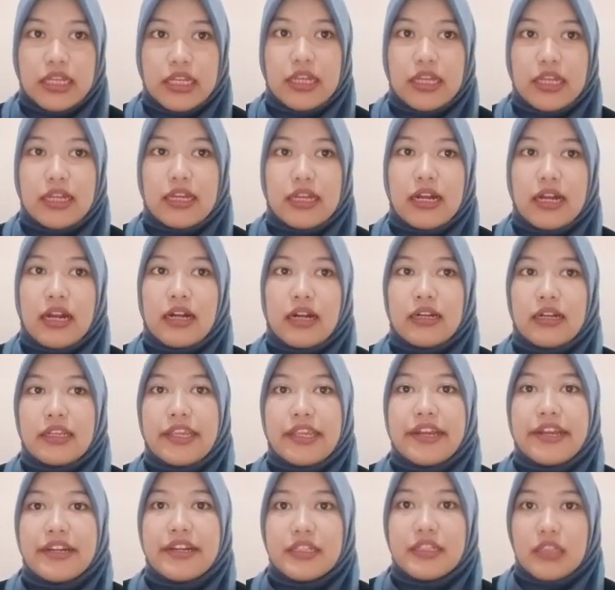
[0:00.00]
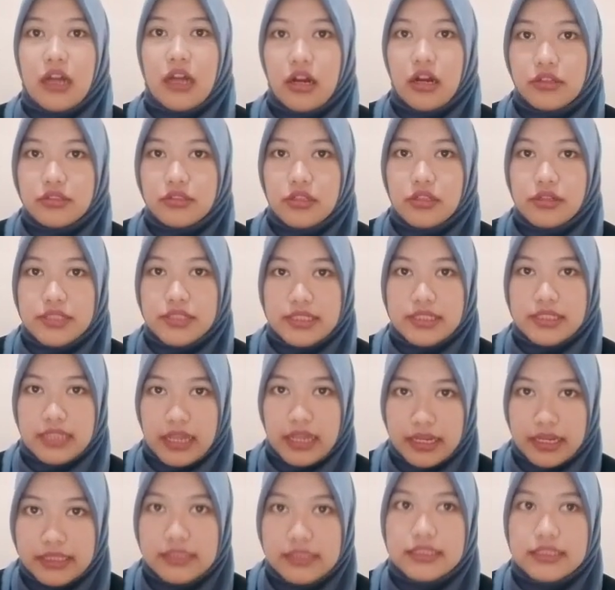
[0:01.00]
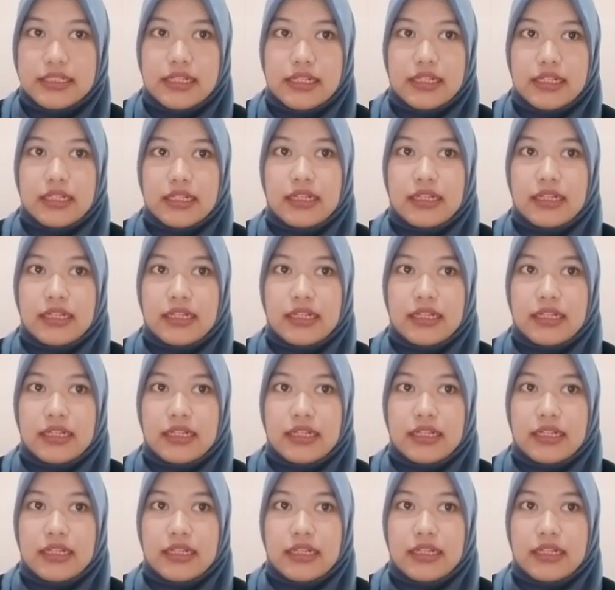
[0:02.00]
that are carried out outside